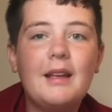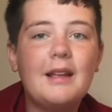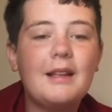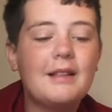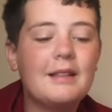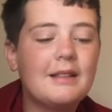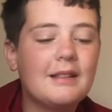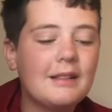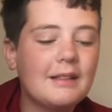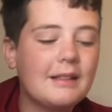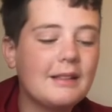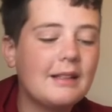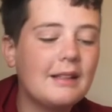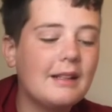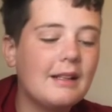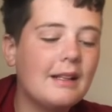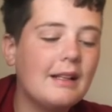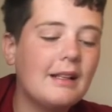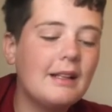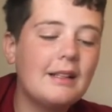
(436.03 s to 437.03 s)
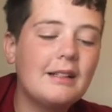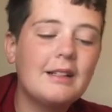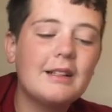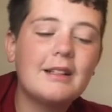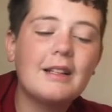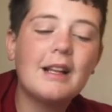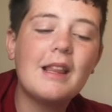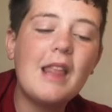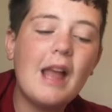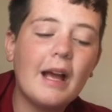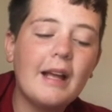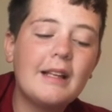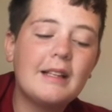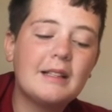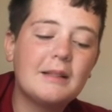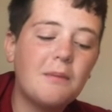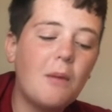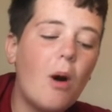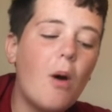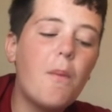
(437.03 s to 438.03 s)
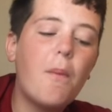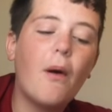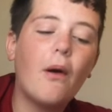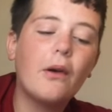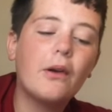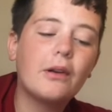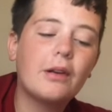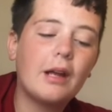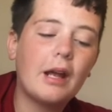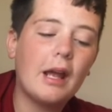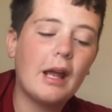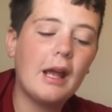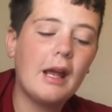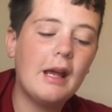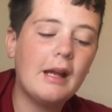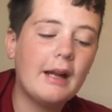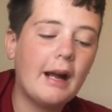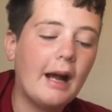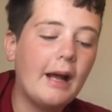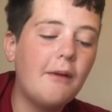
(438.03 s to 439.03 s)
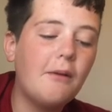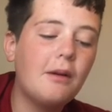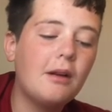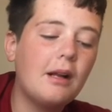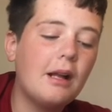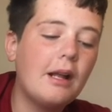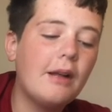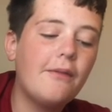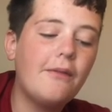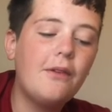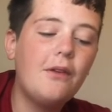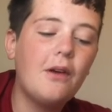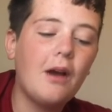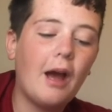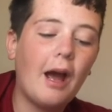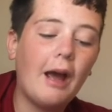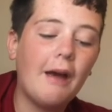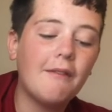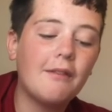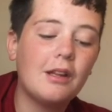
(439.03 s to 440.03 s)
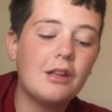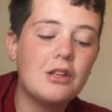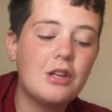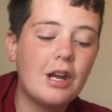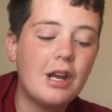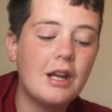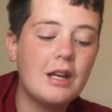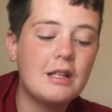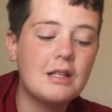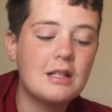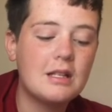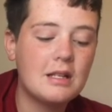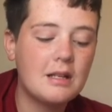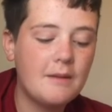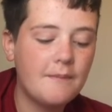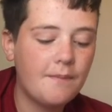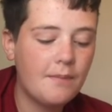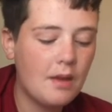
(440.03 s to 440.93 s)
just a nice small park, and I would, if you have the chance,